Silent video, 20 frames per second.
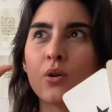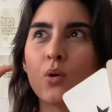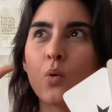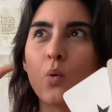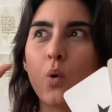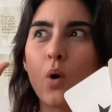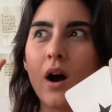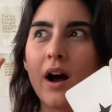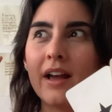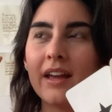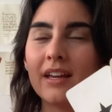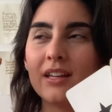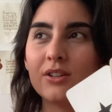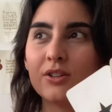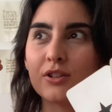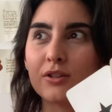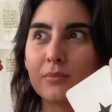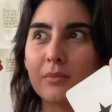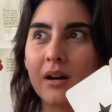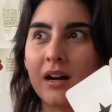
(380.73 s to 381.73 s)
quiet
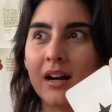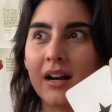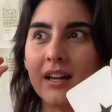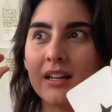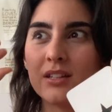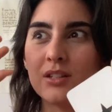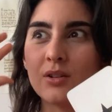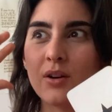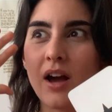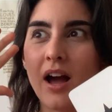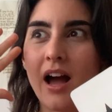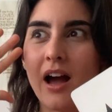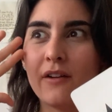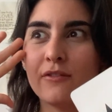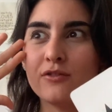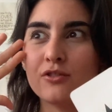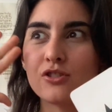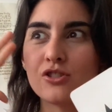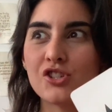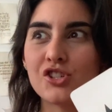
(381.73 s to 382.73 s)
your mind, you
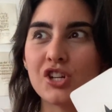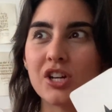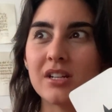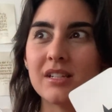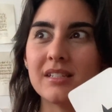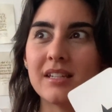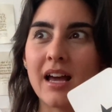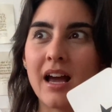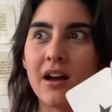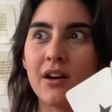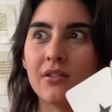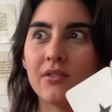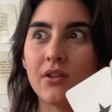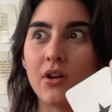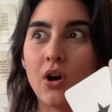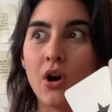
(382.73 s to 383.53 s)
have to shut down